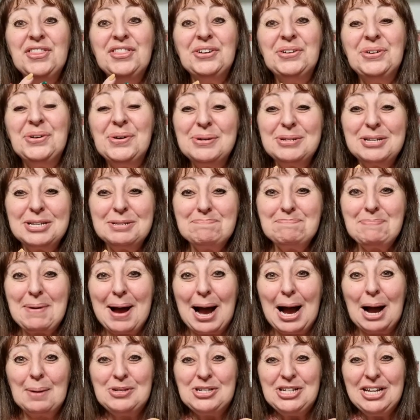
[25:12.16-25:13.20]
The gorgeous
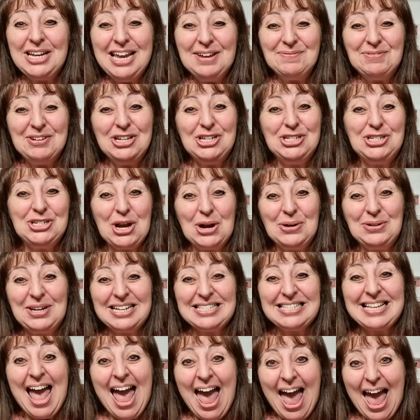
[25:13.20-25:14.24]
Barb, she even showed
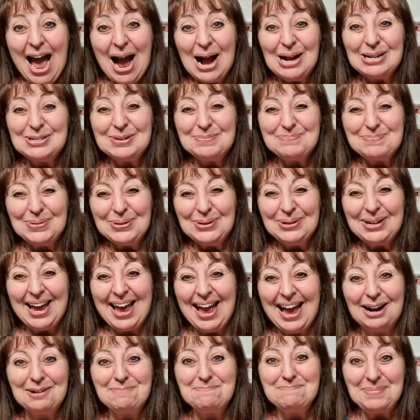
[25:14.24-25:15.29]
us how to put
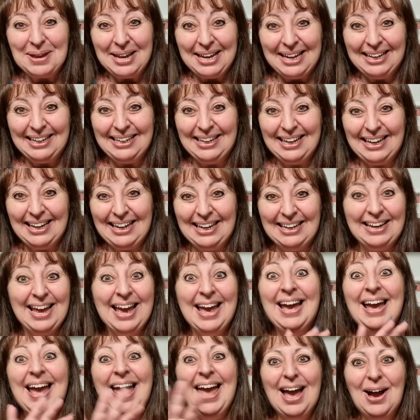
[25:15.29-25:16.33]
our pin in.
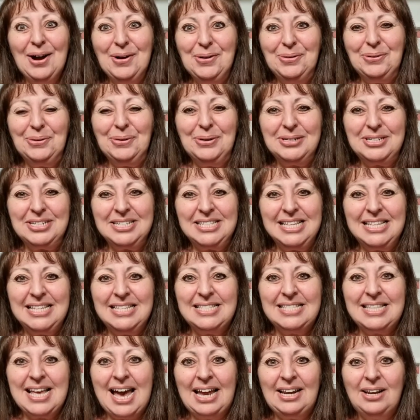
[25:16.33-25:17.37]
How gorgeous
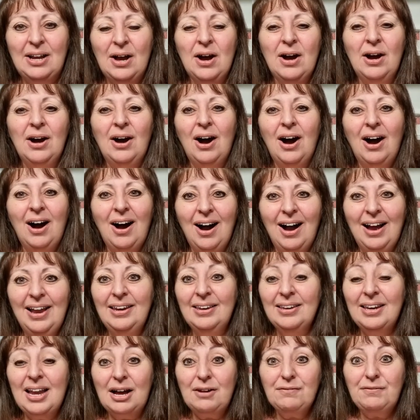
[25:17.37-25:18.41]
is that? I
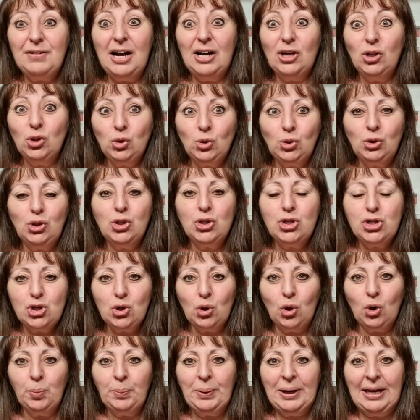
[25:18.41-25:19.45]
love a good
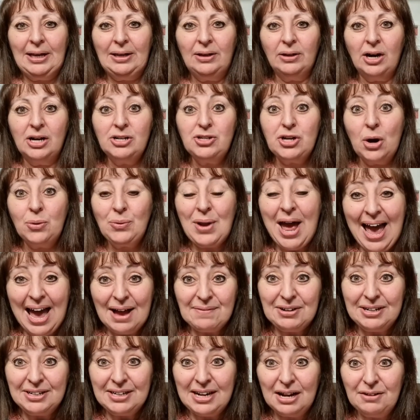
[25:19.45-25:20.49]
shawl pin. I don't
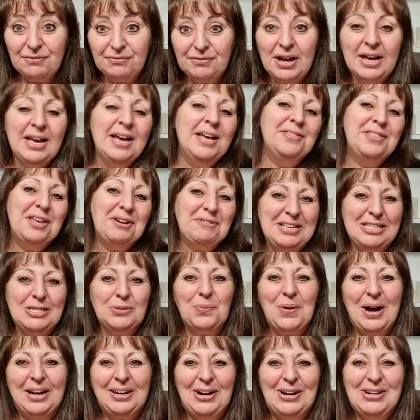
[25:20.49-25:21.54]
have enough. There is
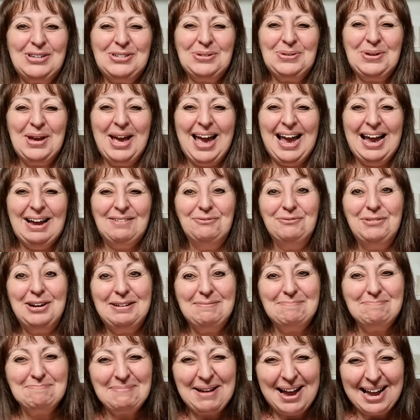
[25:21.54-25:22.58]
one I do have.
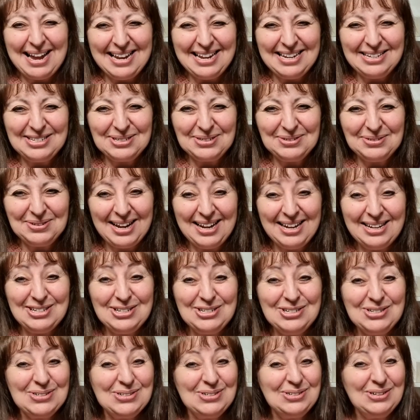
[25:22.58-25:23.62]
We may do a
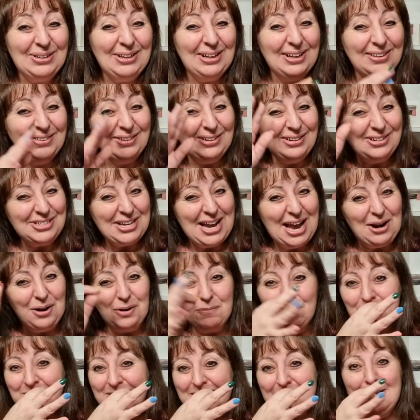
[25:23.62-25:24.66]
shawl on the
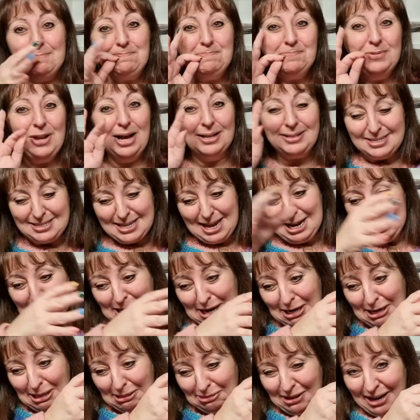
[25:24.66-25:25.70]
channel. Zip, not saying
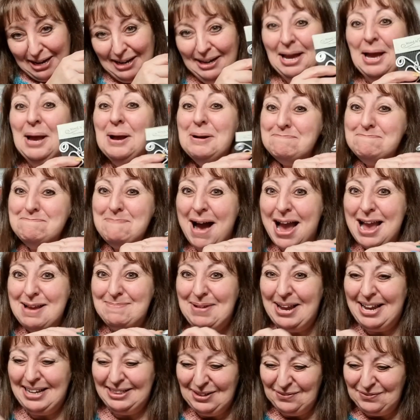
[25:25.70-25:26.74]
anything.
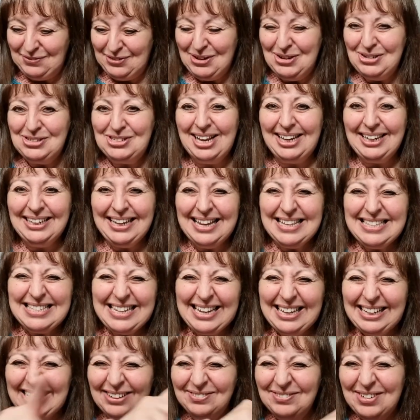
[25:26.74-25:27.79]
Maybe in the future. Let's
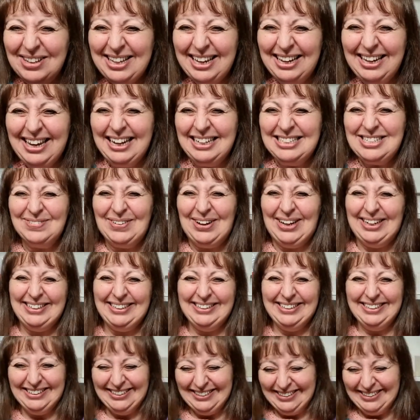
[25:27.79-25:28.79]
get on with the next one.